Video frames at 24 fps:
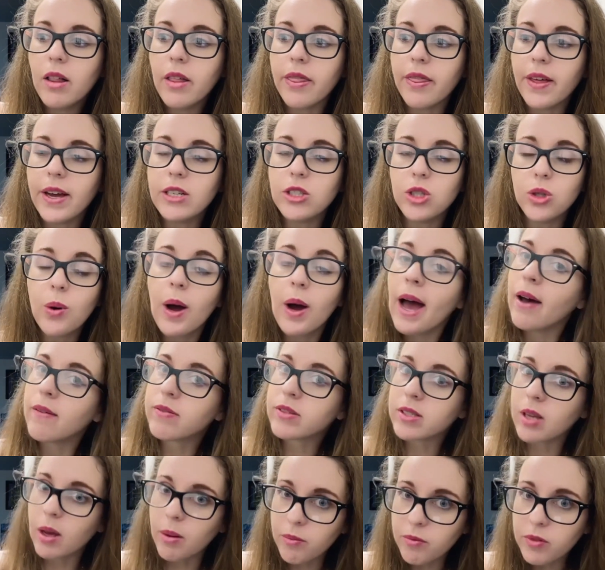they do have
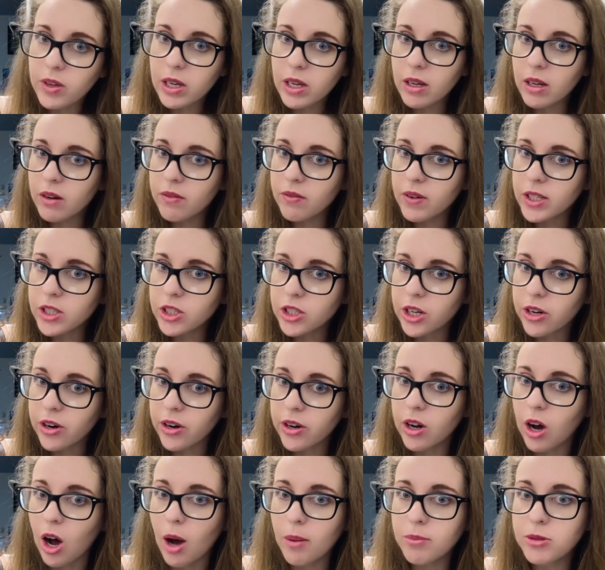some vegan and vegetarian
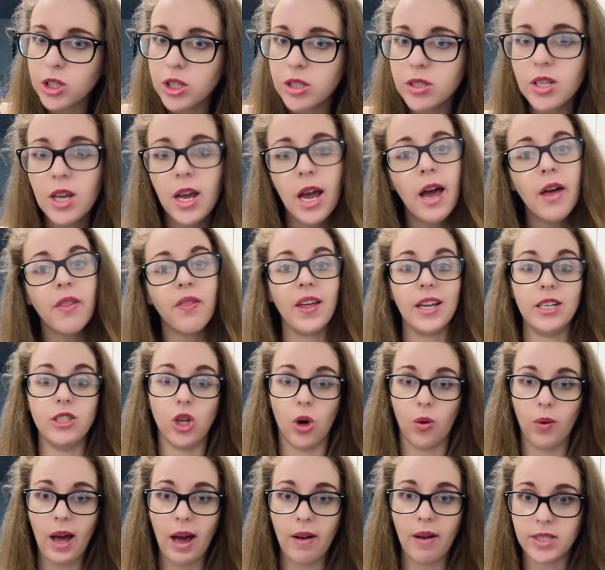options, they
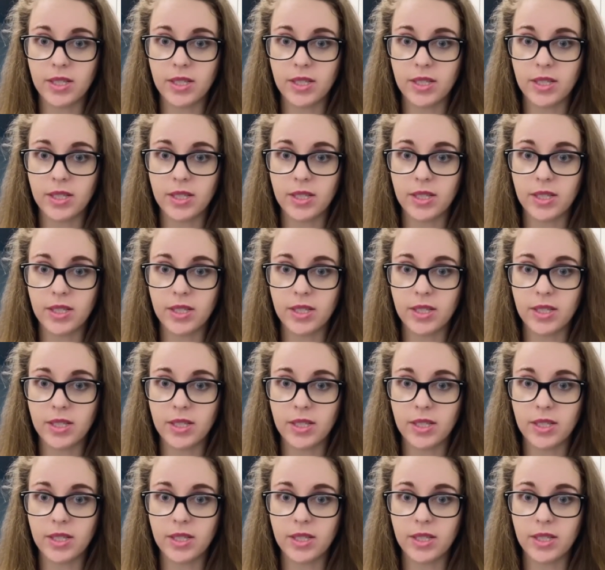don't have a